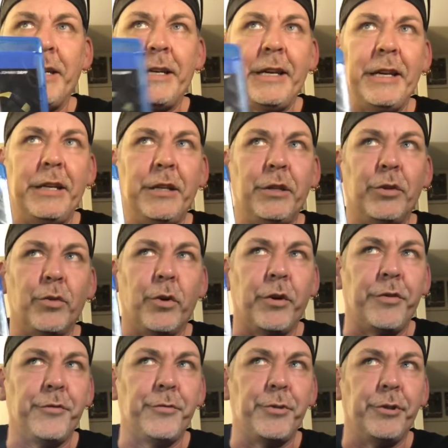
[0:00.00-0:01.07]
Canadian
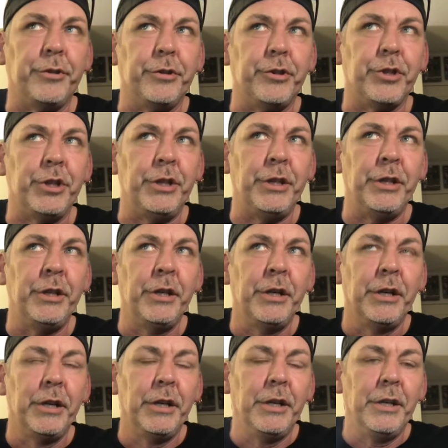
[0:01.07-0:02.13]
North trilogy.
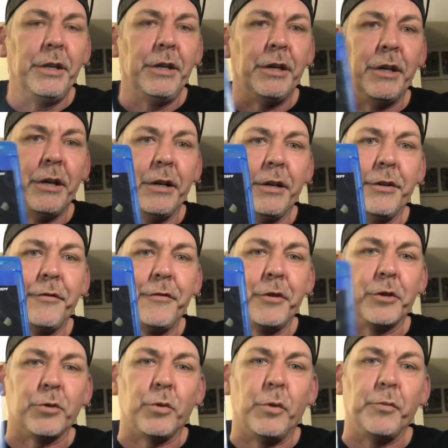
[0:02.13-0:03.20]
The
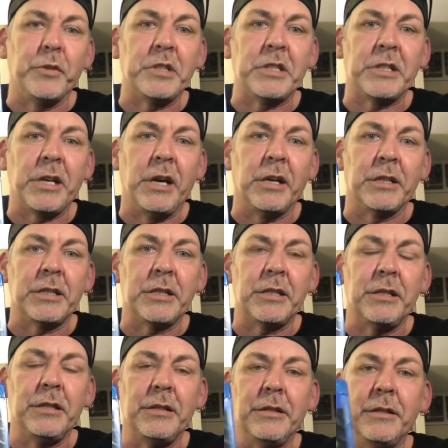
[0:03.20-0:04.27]
first one was Tusk.
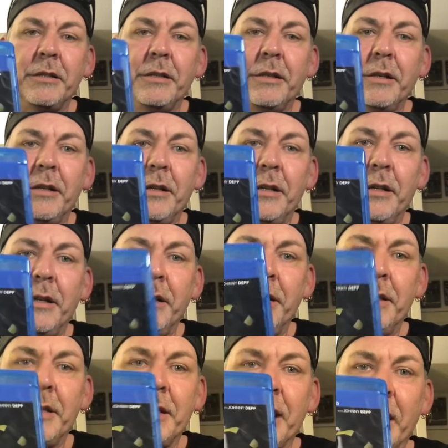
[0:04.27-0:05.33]

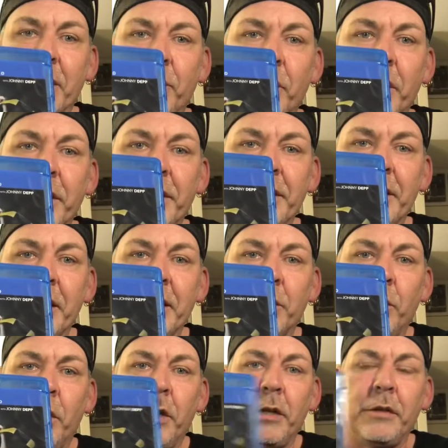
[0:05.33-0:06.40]
Second one is this
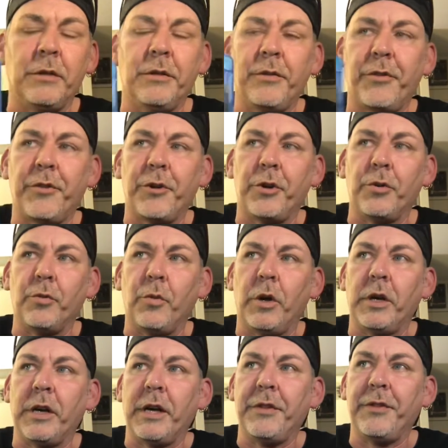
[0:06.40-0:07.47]
one. Third
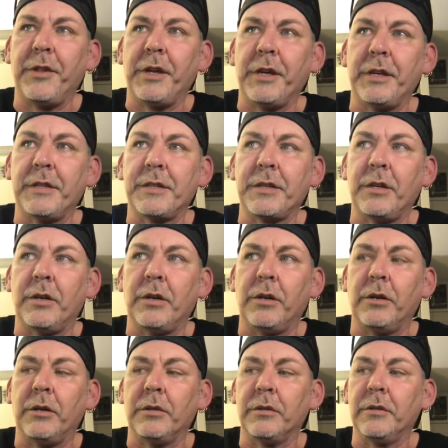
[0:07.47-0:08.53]
one, I think, is
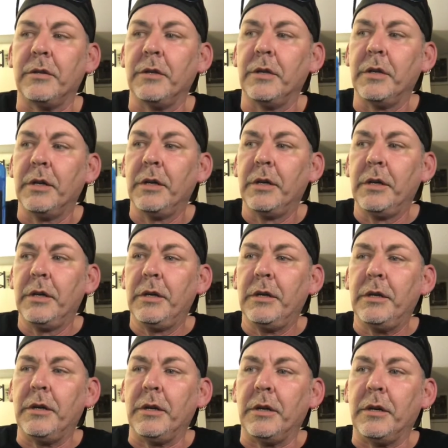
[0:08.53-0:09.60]
called
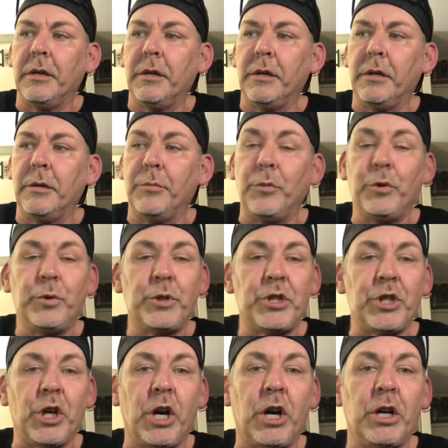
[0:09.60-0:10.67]
Moose
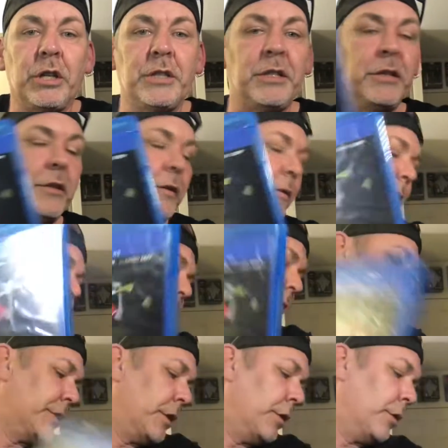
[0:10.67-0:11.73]
Jaws.
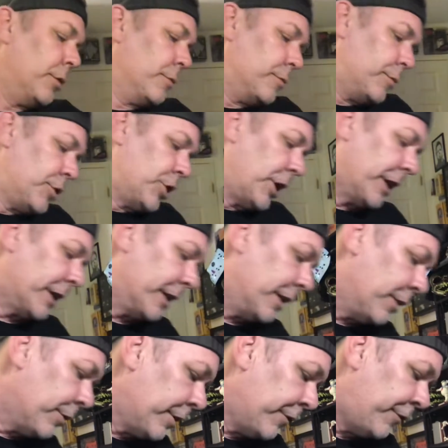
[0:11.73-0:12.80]
So check it
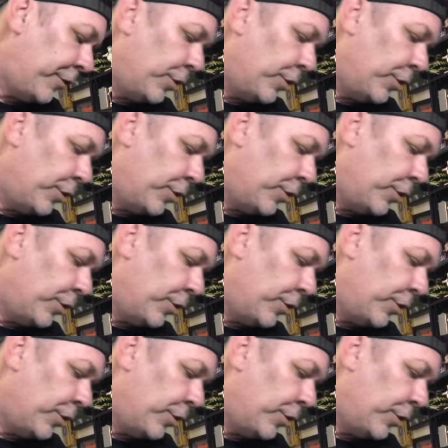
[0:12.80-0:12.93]
out if